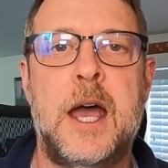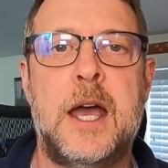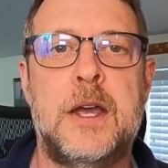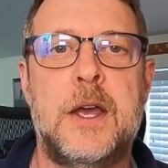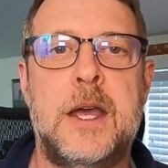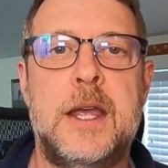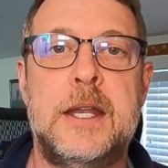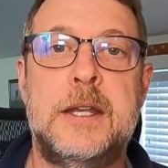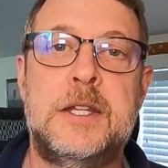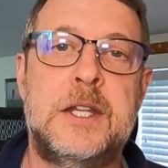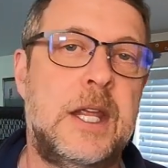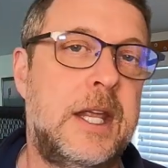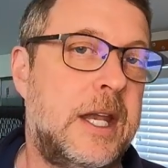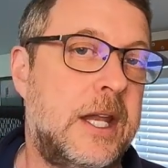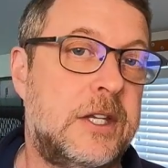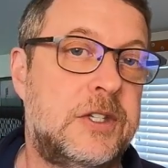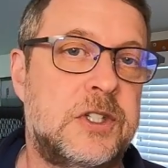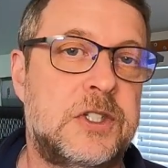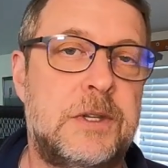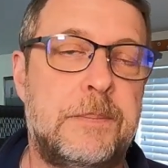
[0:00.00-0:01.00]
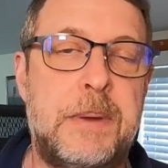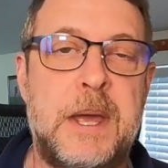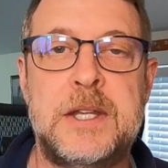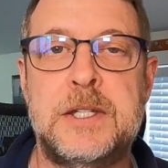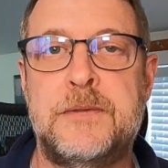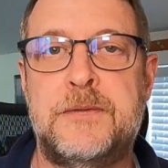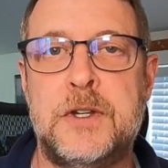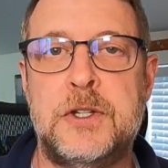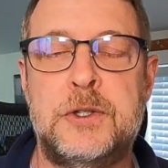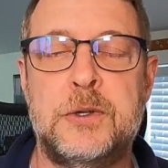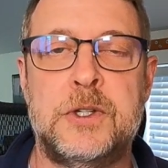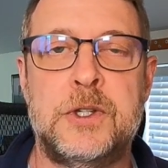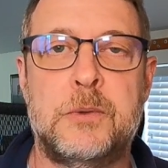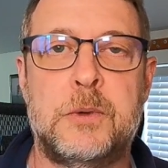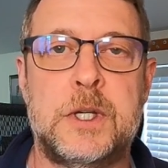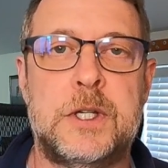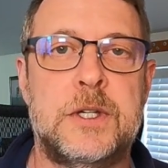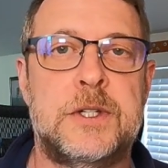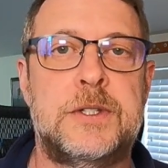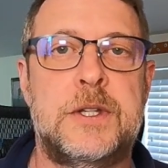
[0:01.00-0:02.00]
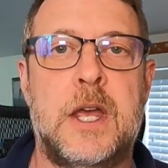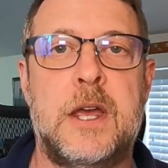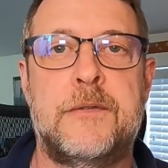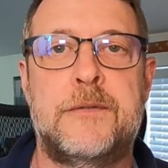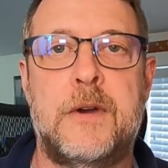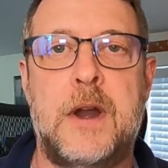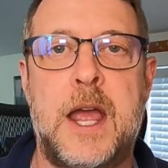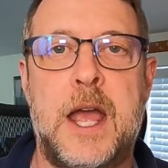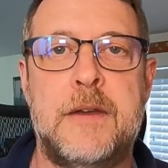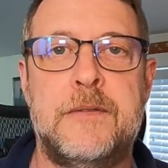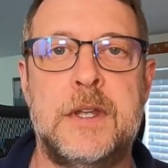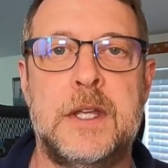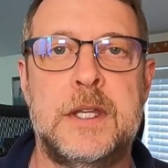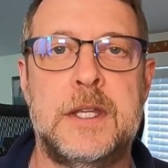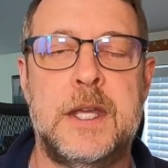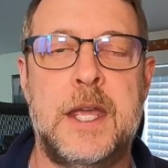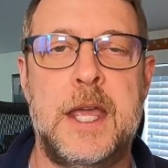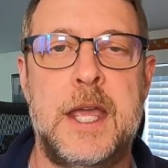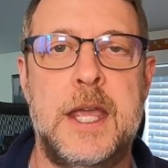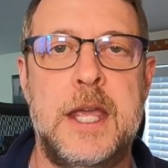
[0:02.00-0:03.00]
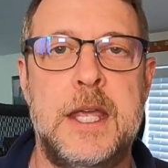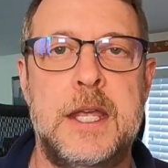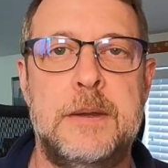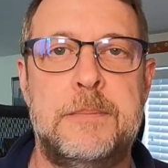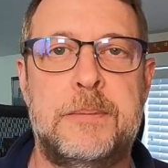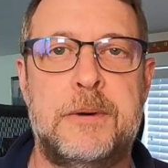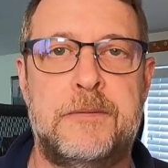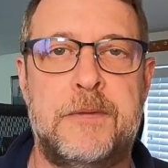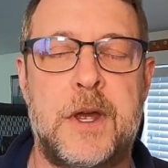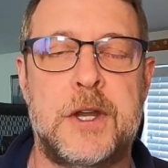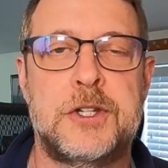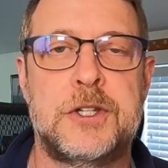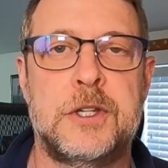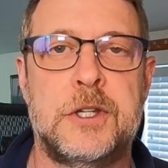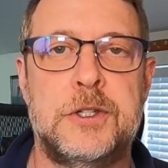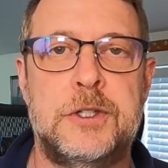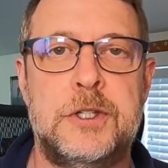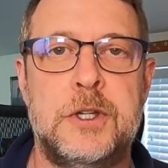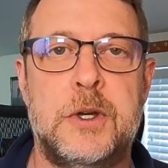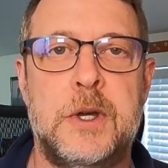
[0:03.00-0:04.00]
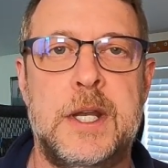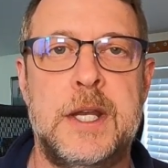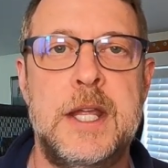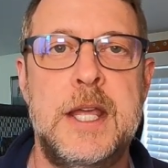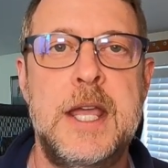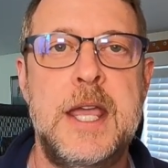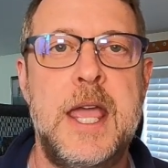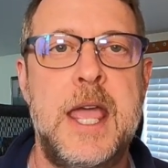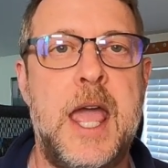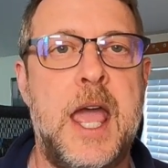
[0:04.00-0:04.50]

And it just depends if you're doing the work yourself or having a professional do it.